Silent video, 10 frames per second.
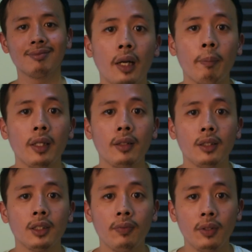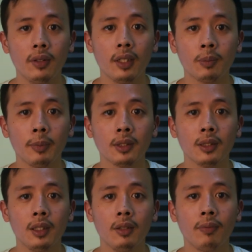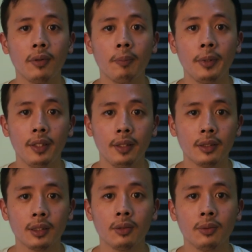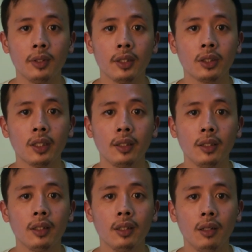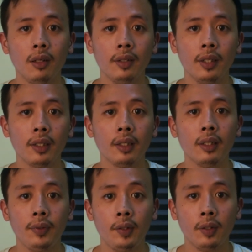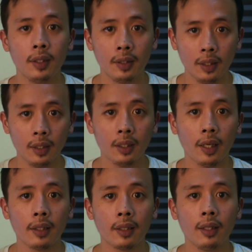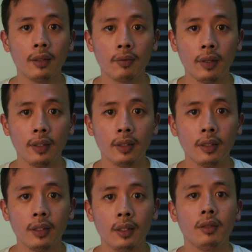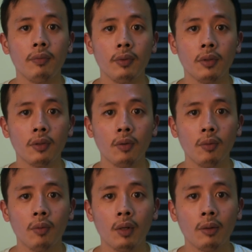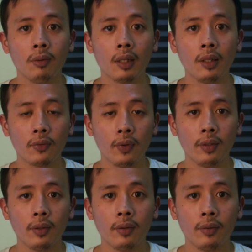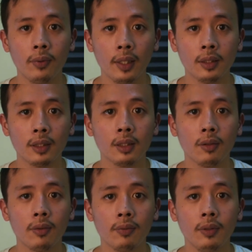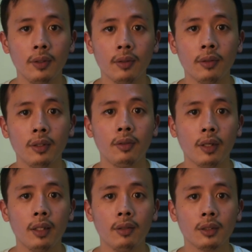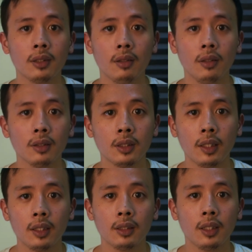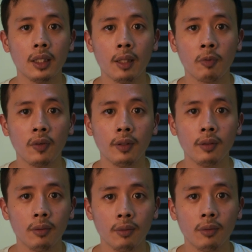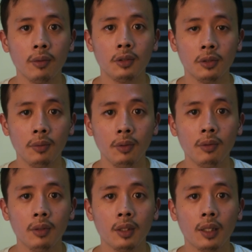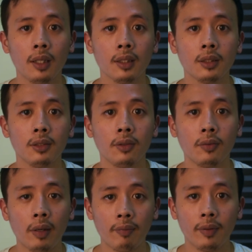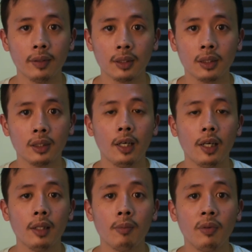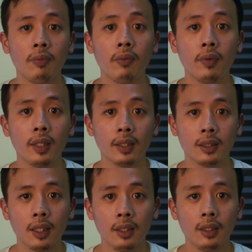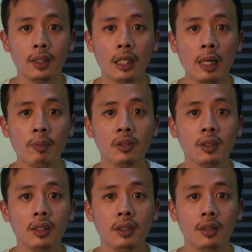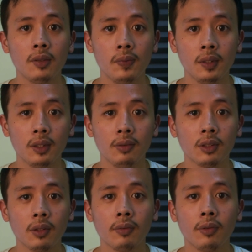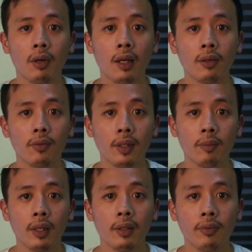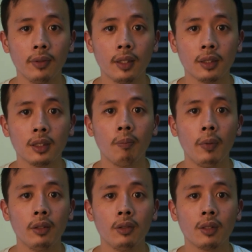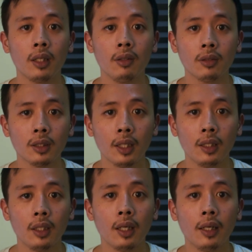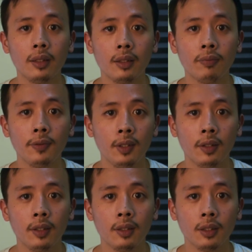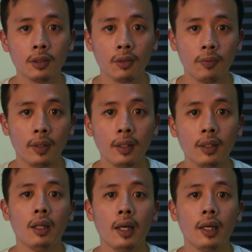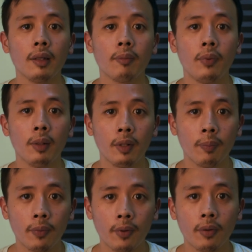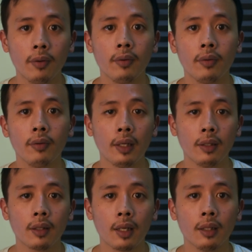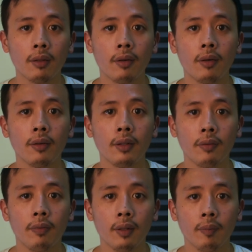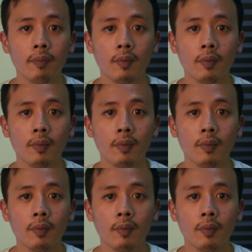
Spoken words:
I made this video especially for beginners who just started learning video editing and color grading. If you don't know how to color grade your footage or video, you can use the settings that I'm going to show you as your reference. And before we get started, I'm using Davinci Resolve to color grade my footage, but you can use any other video editing software like Premiere Pro, Final Cut or Headfiller.